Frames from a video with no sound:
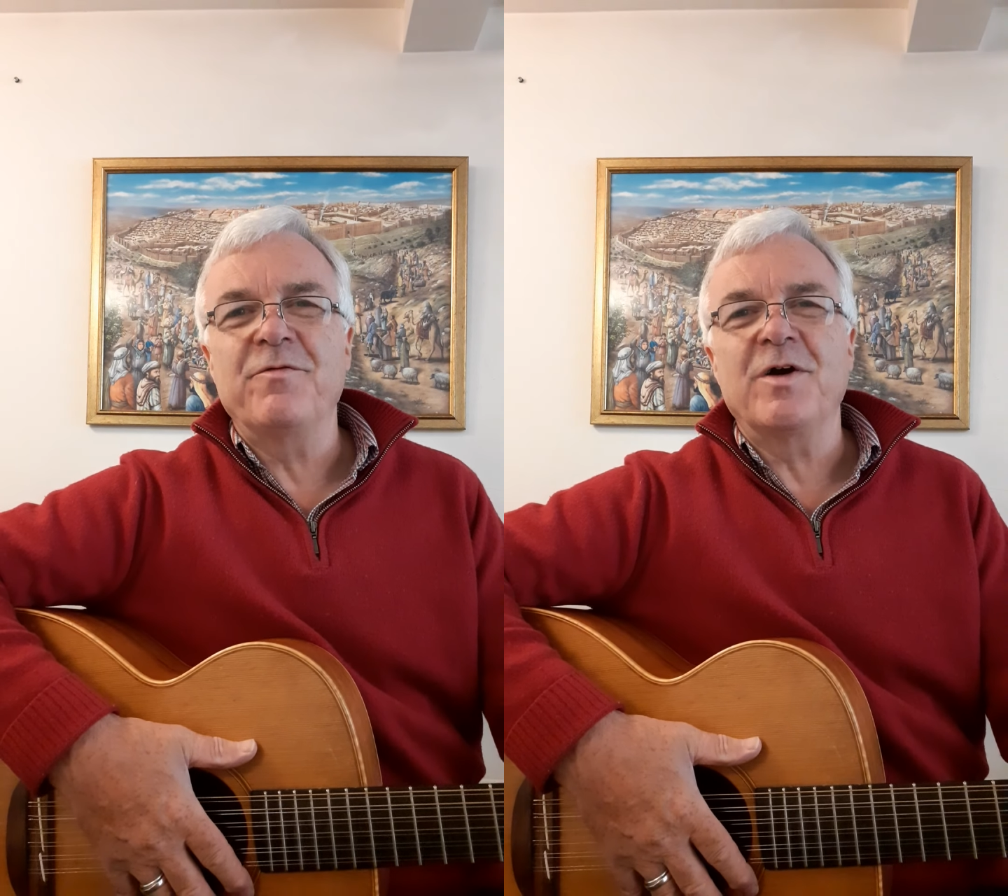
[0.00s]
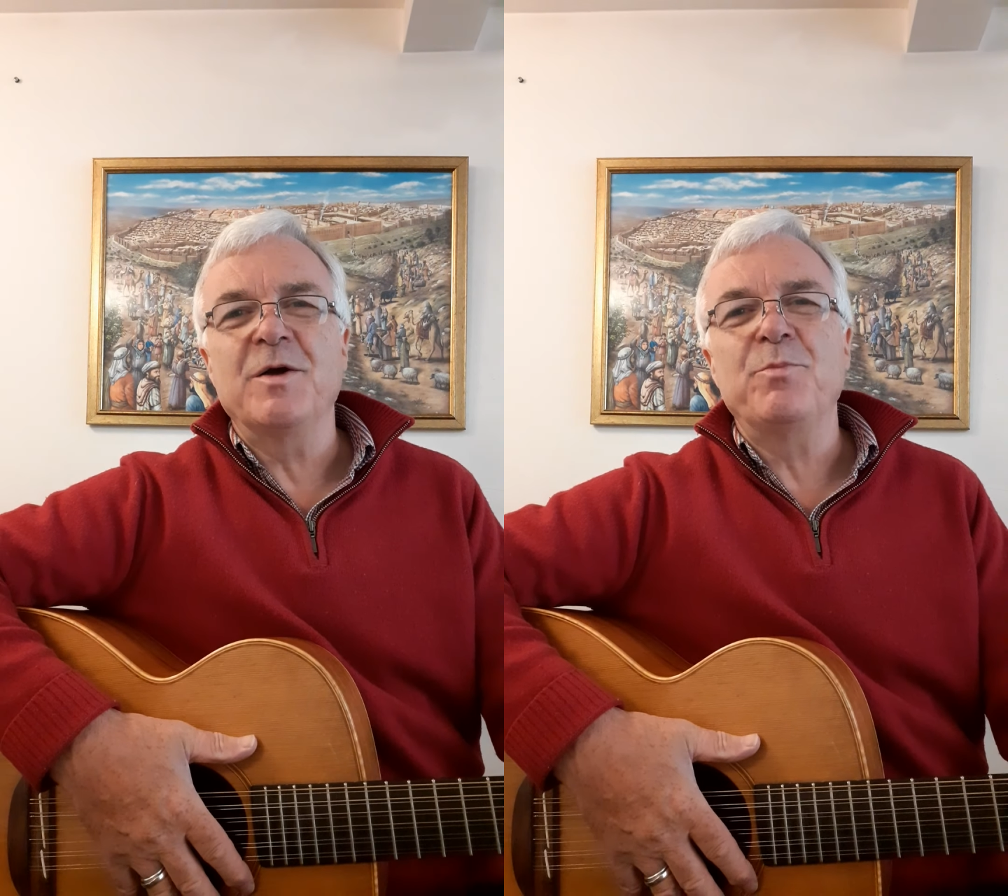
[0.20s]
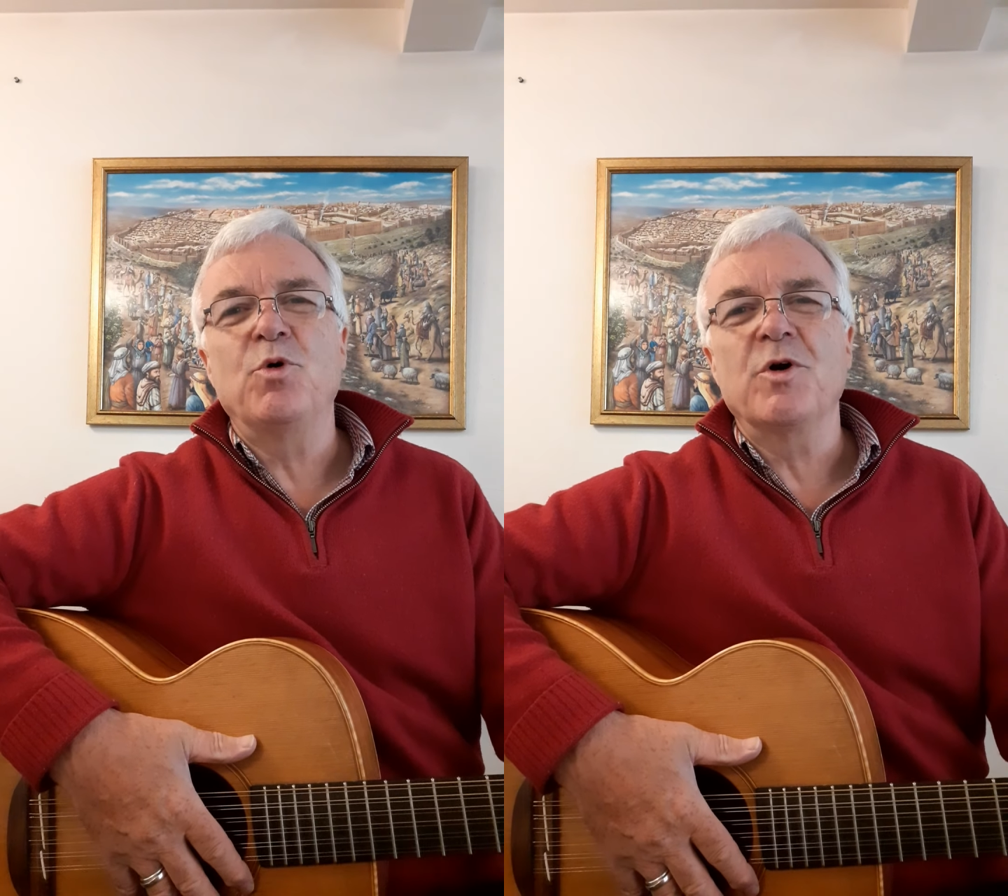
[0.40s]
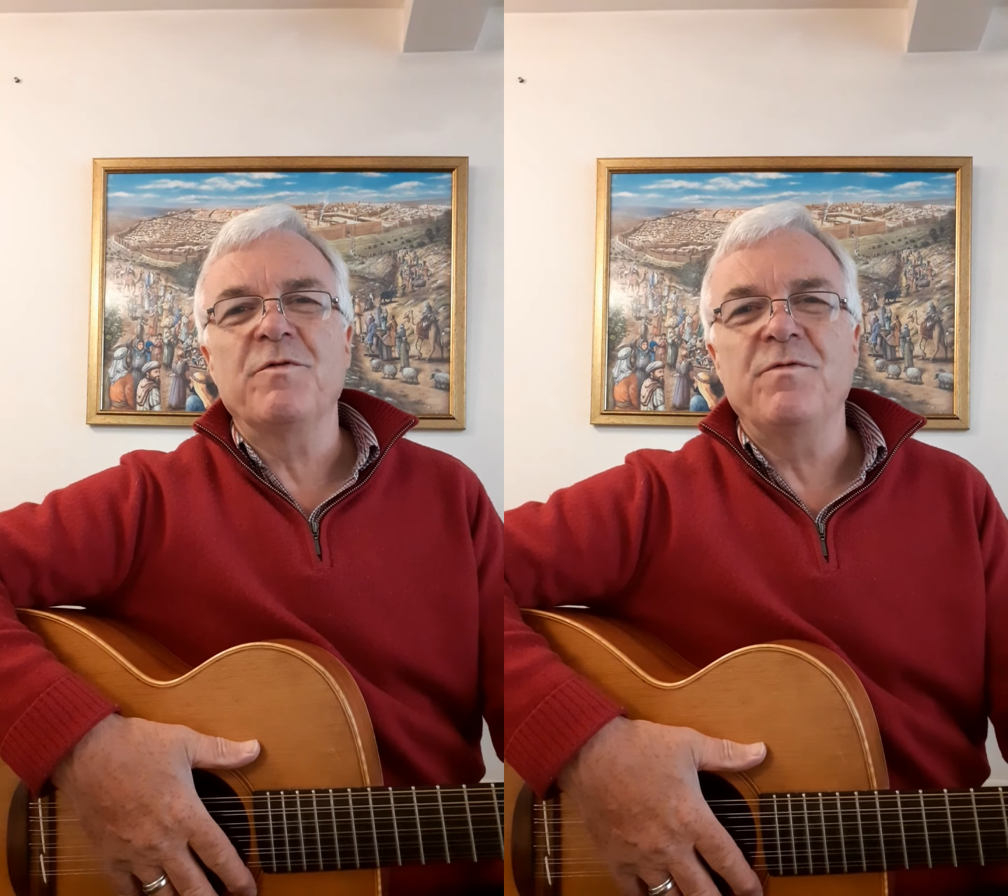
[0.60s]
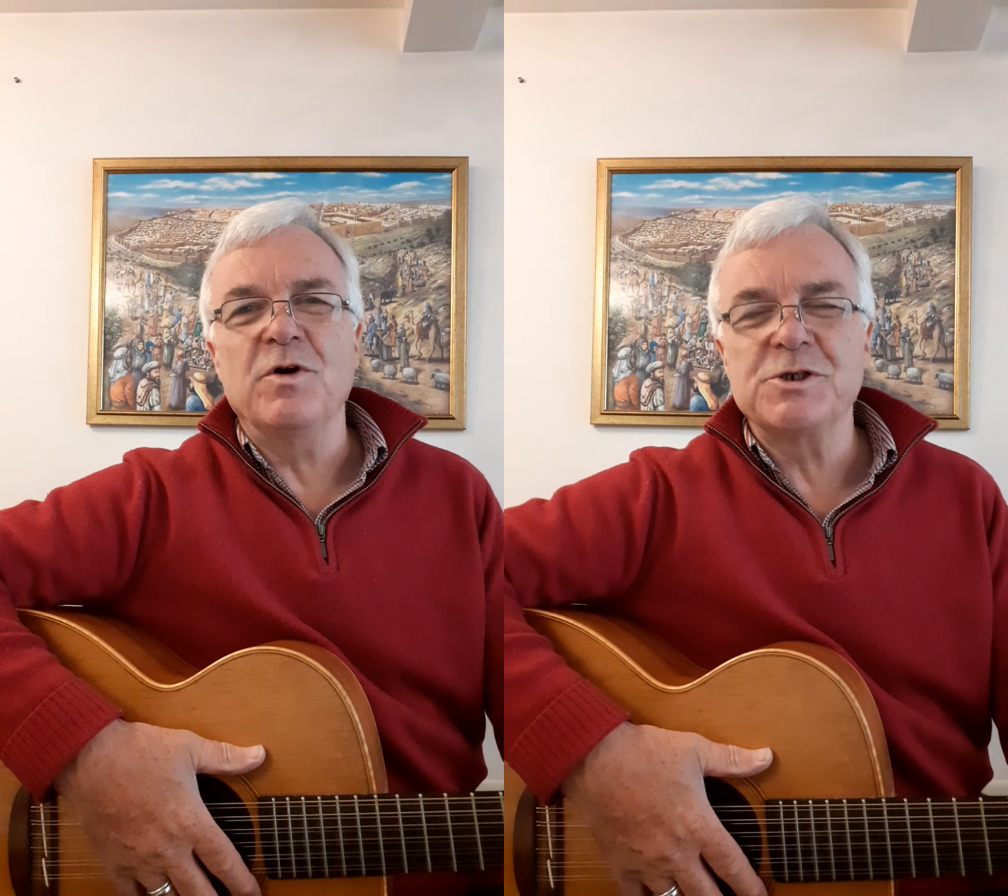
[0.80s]
very
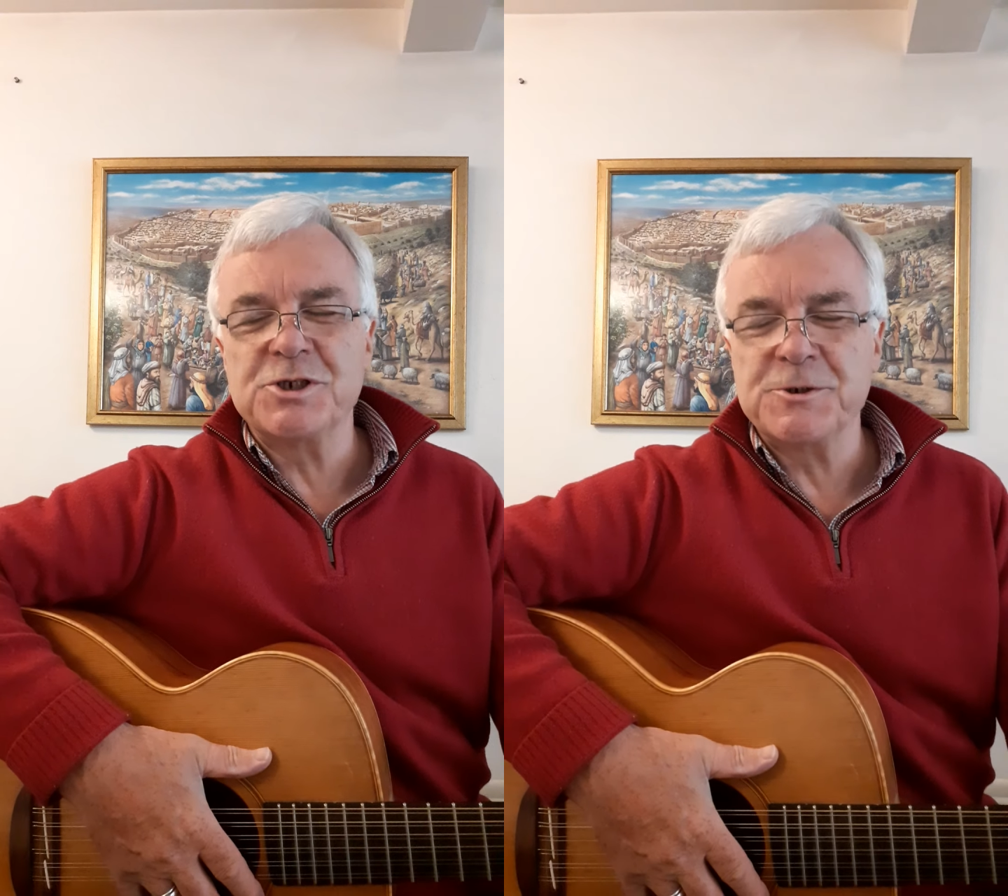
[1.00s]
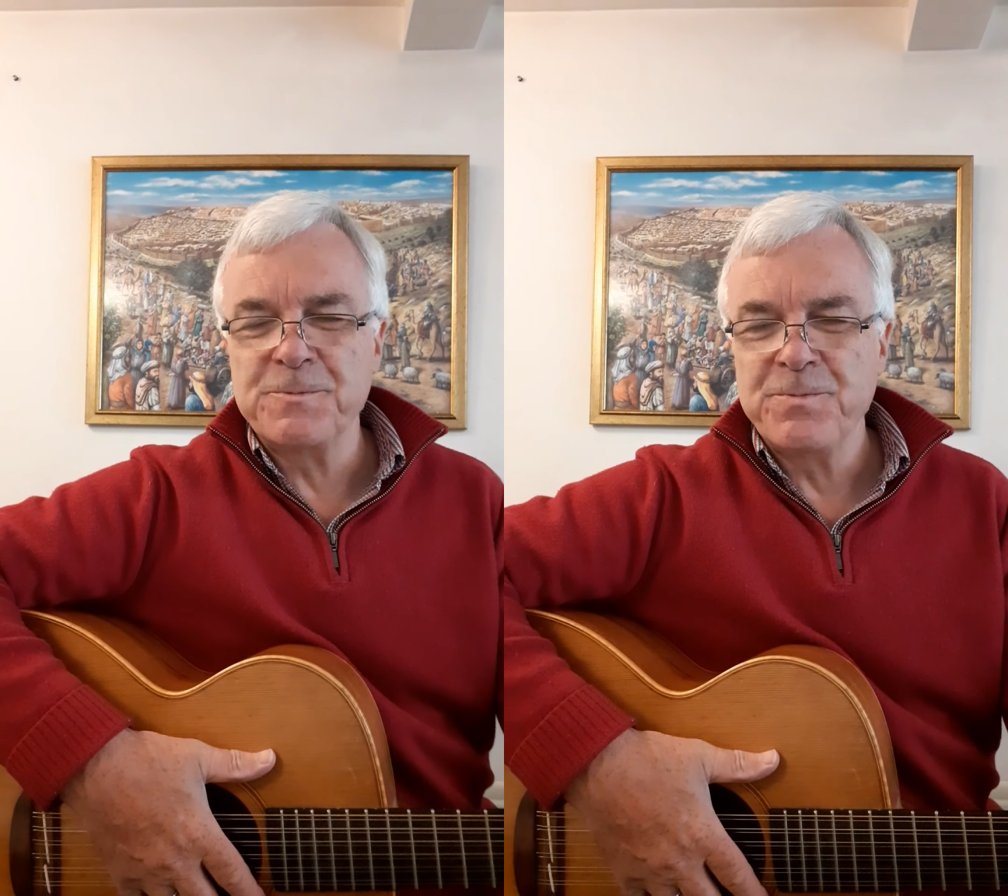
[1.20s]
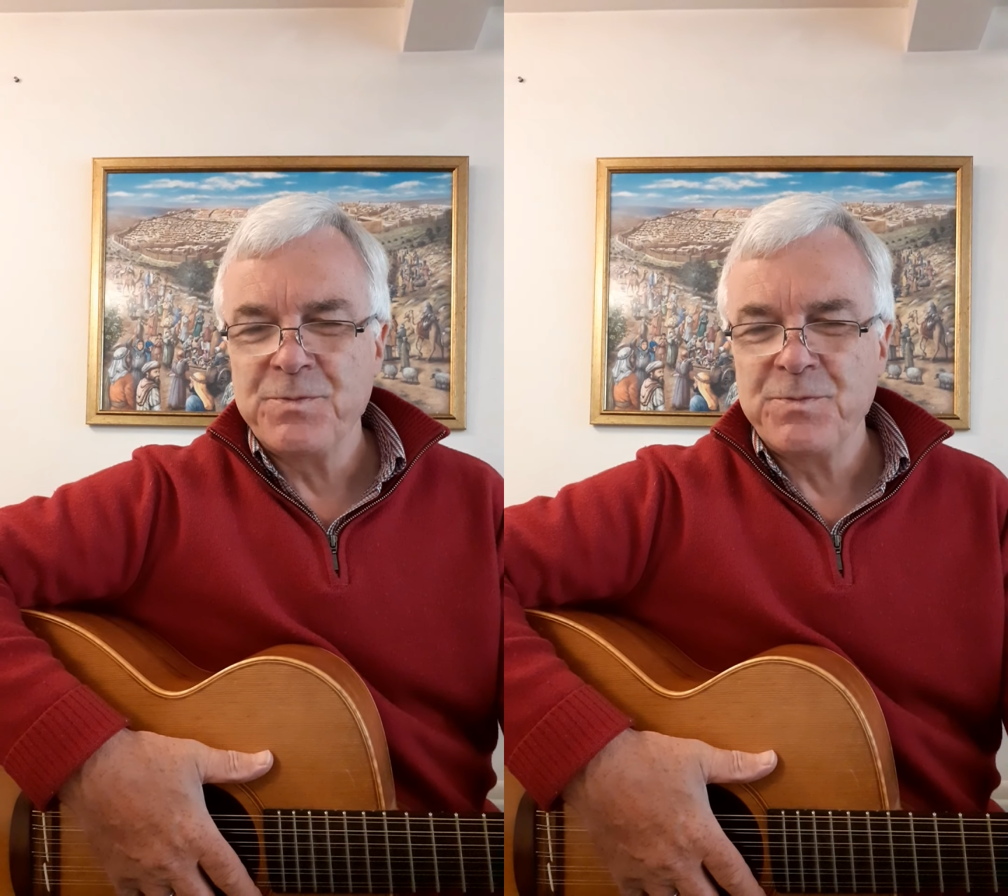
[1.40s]
important verse